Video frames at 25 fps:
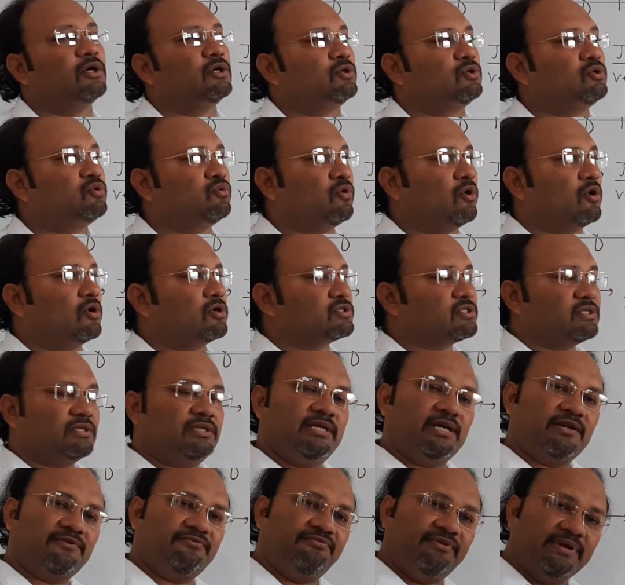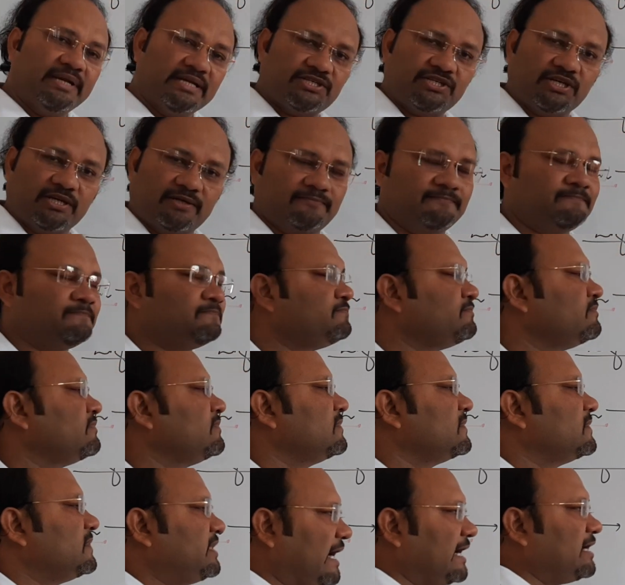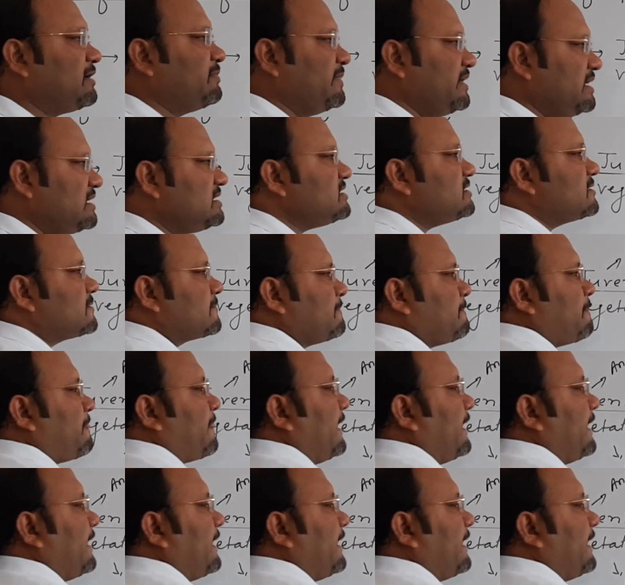towards their finishing. That means